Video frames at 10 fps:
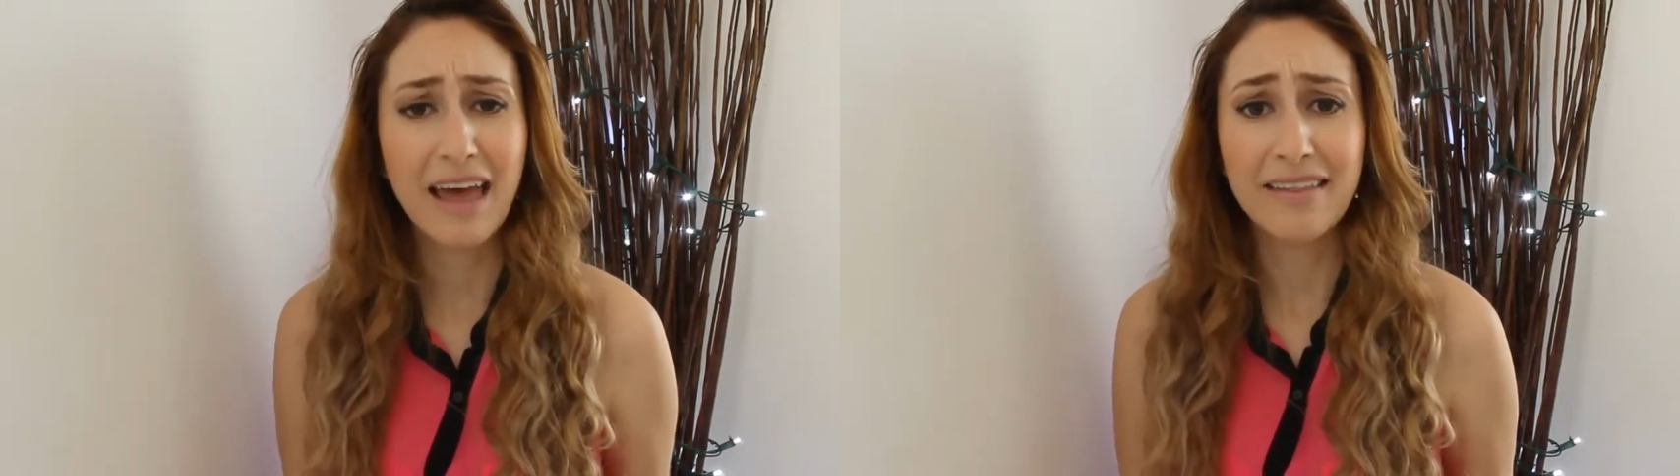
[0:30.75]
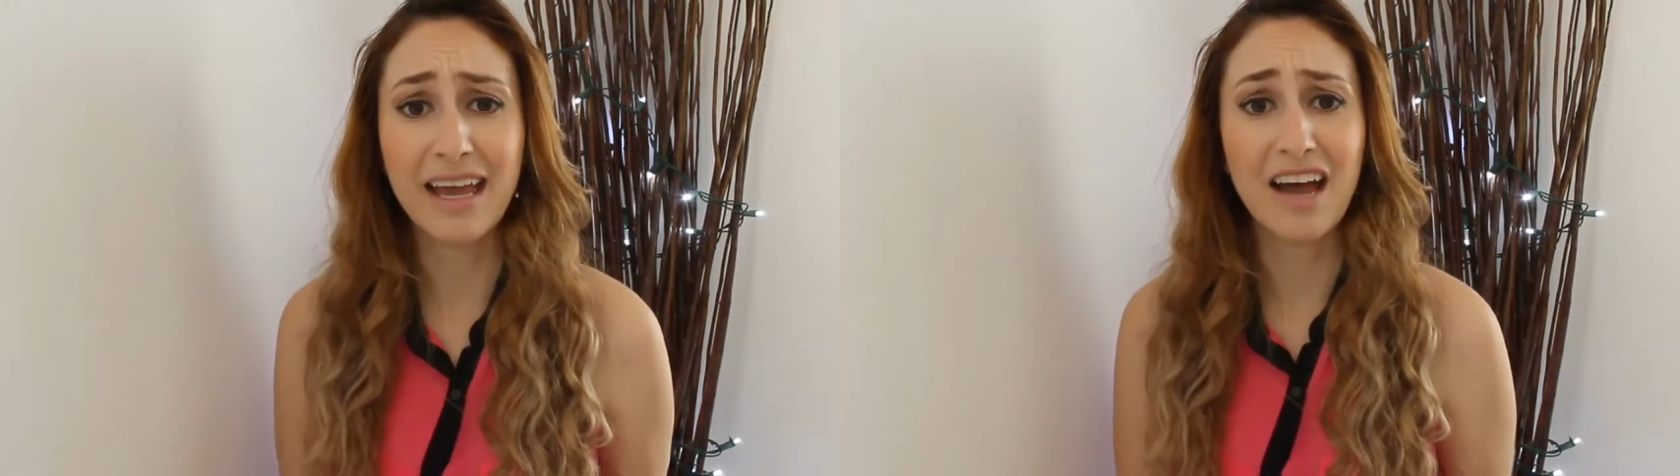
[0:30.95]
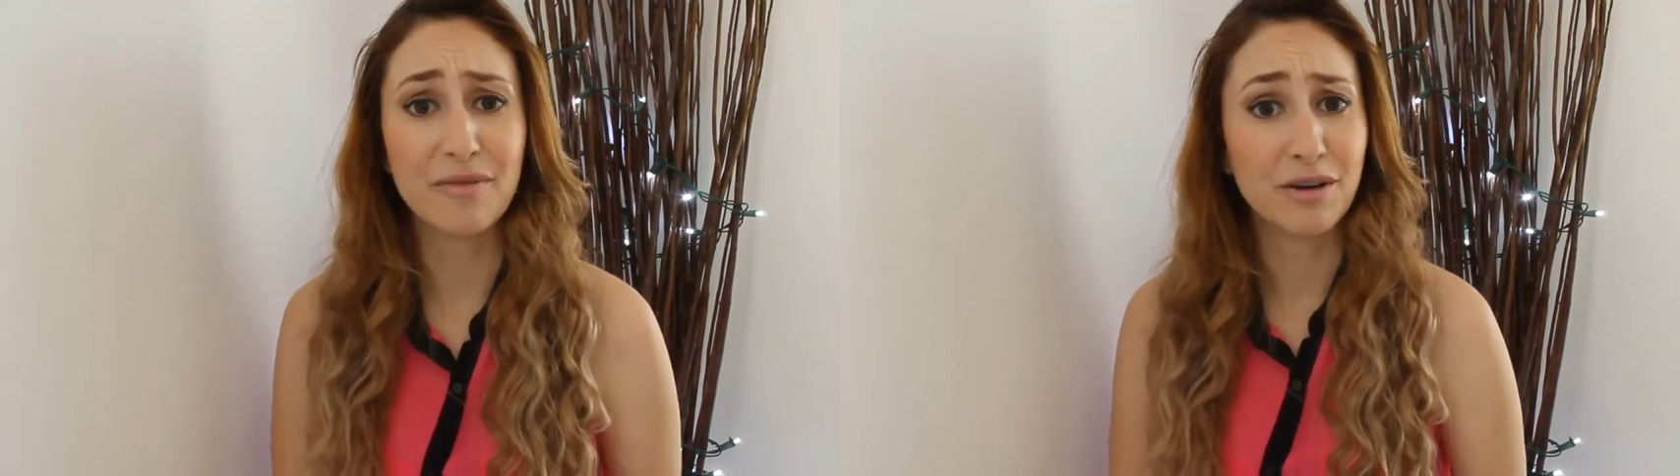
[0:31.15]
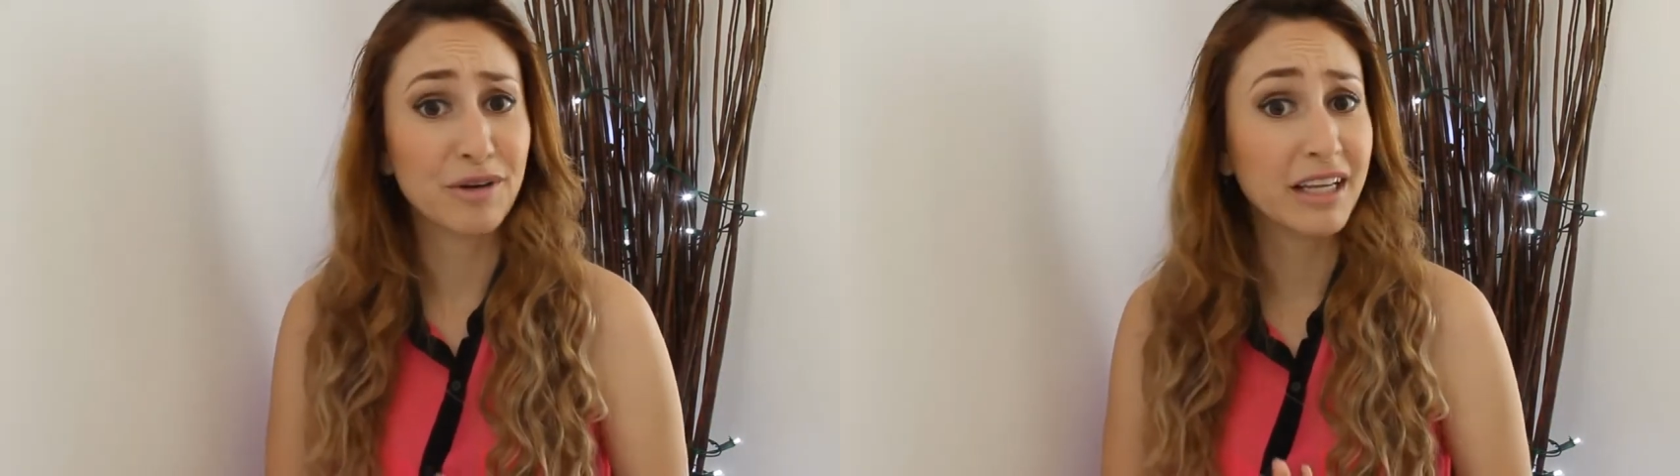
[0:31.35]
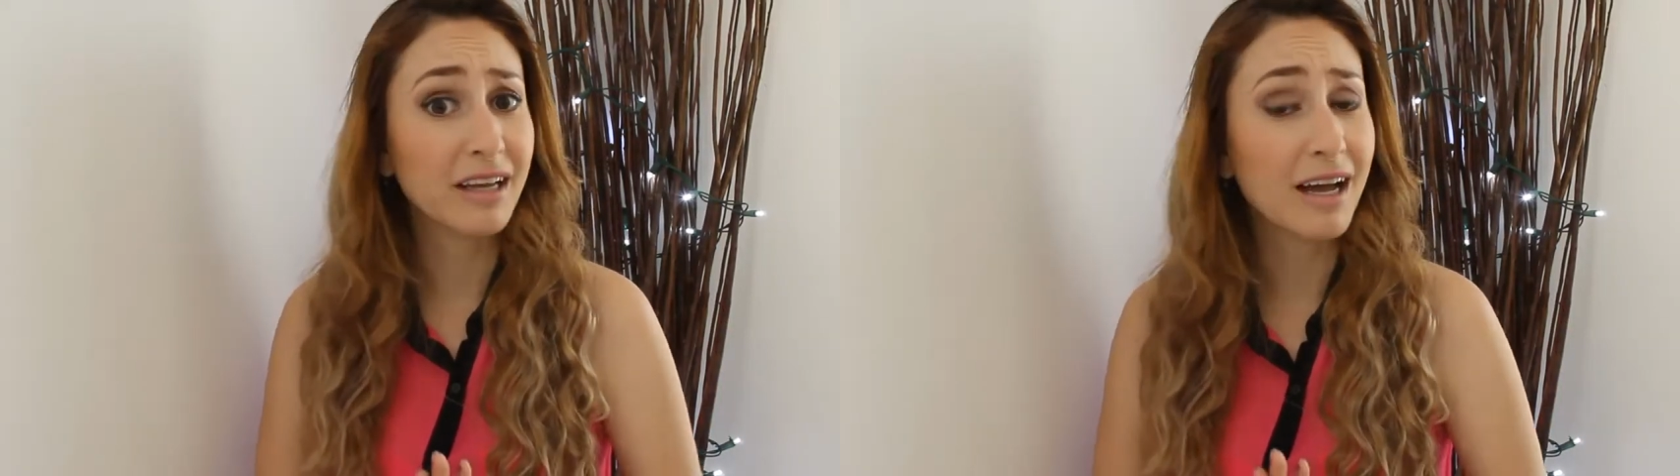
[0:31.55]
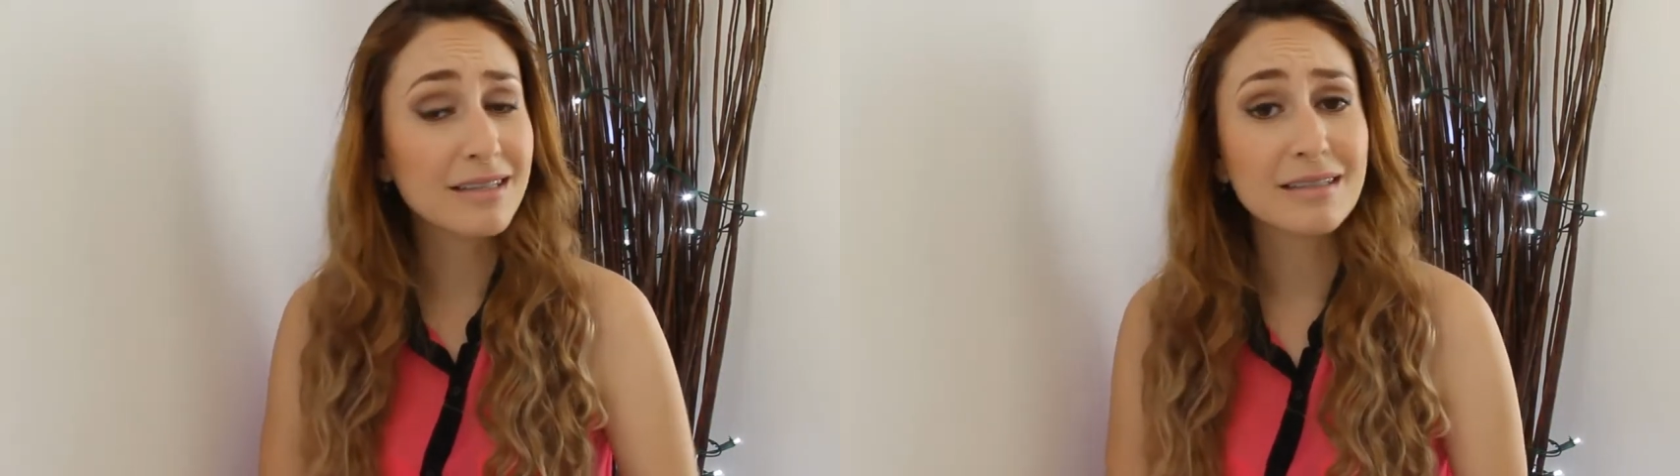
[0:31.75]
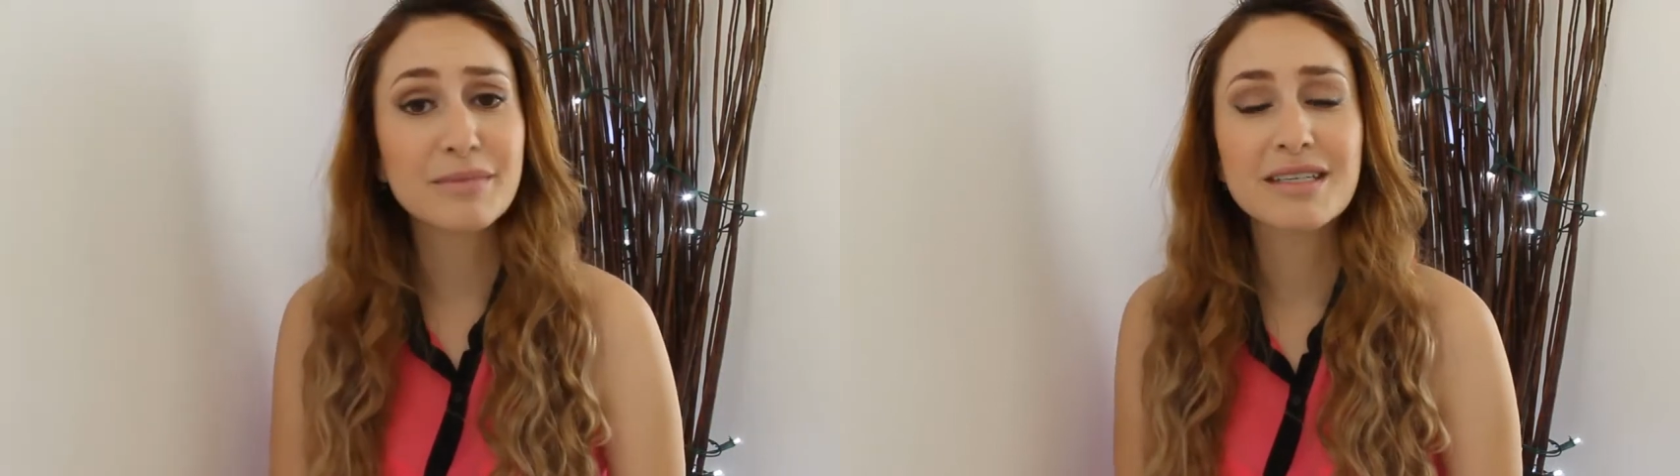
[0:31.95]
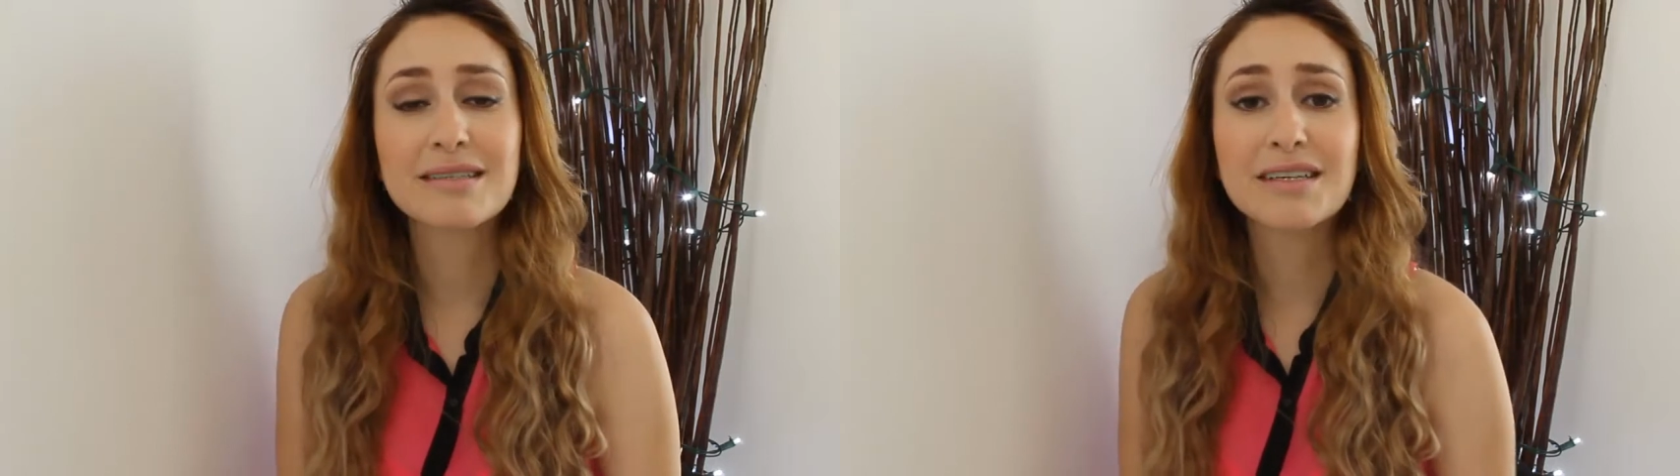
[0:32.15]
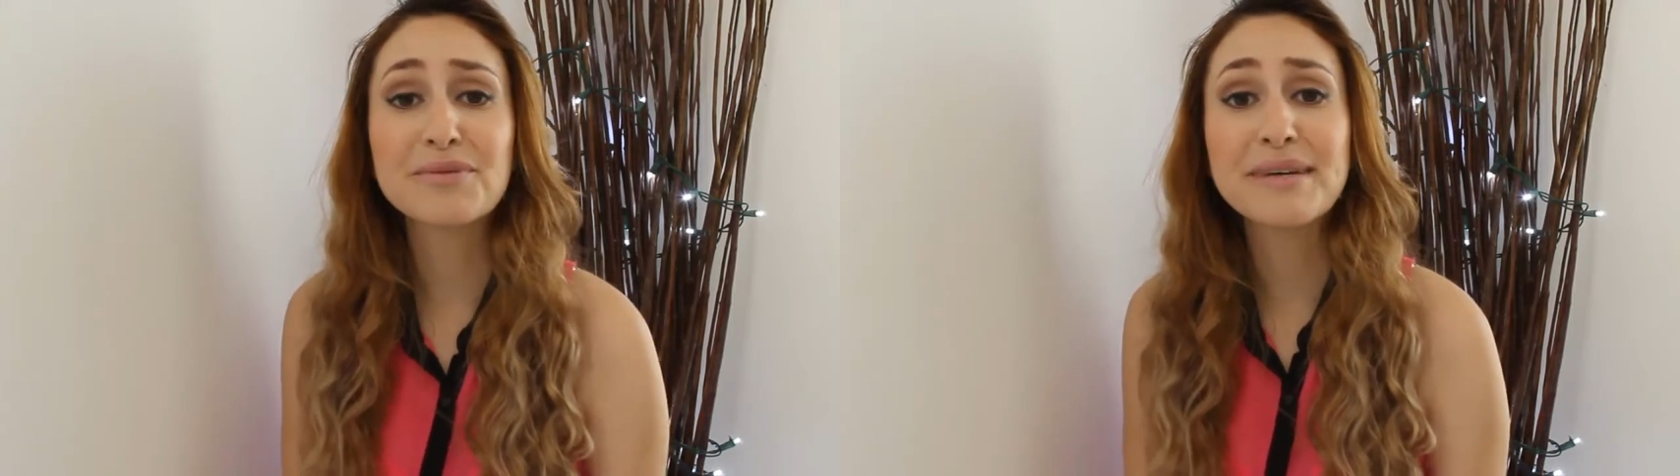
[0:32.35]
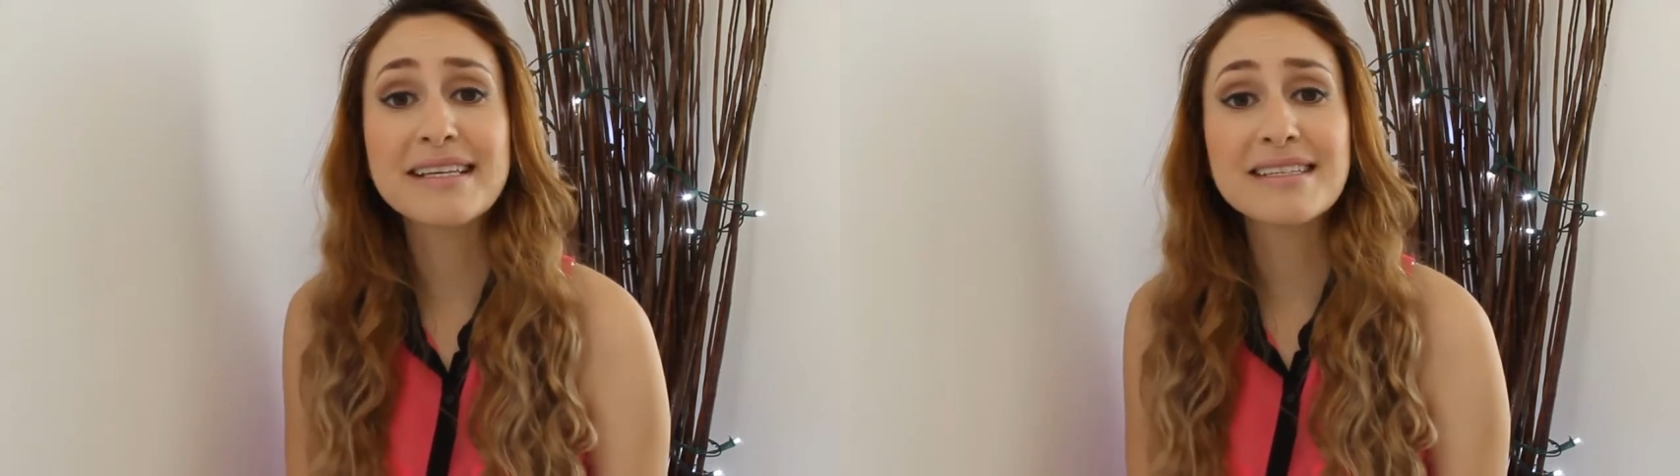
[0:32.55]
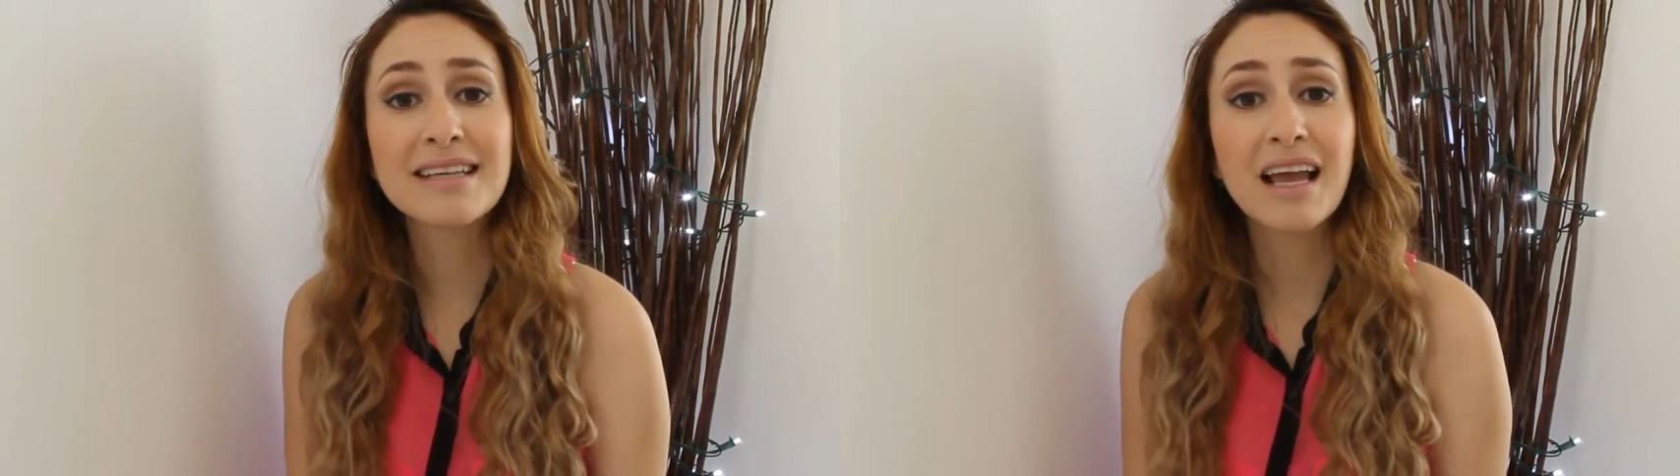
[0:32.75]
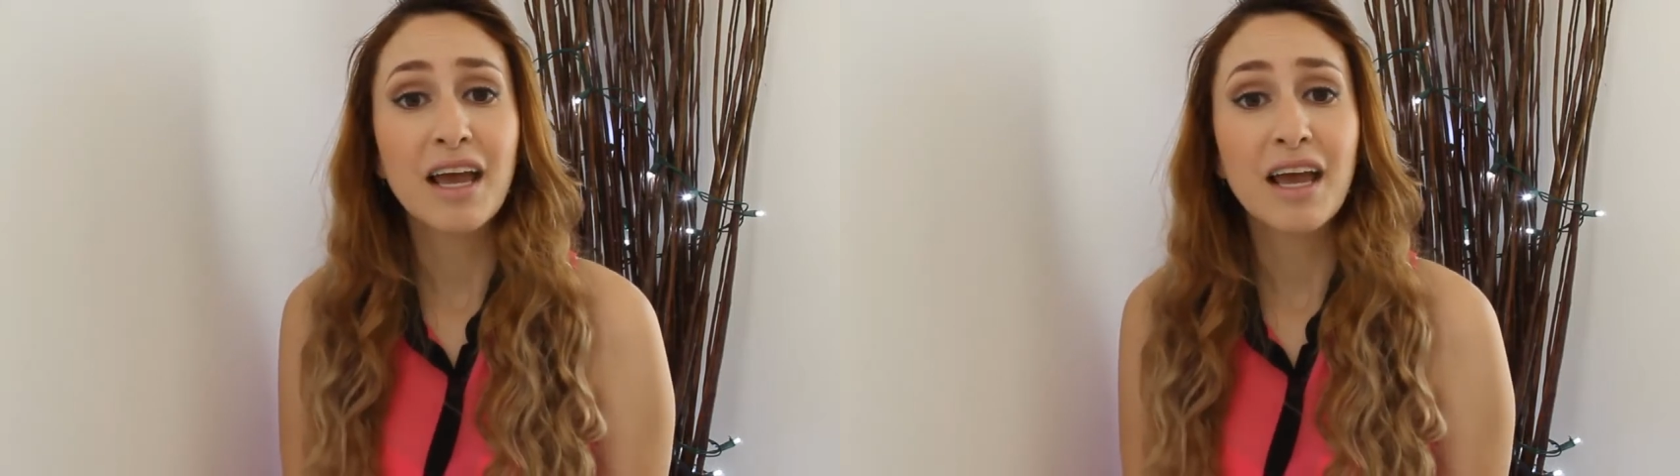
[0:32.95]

They have a great customer service.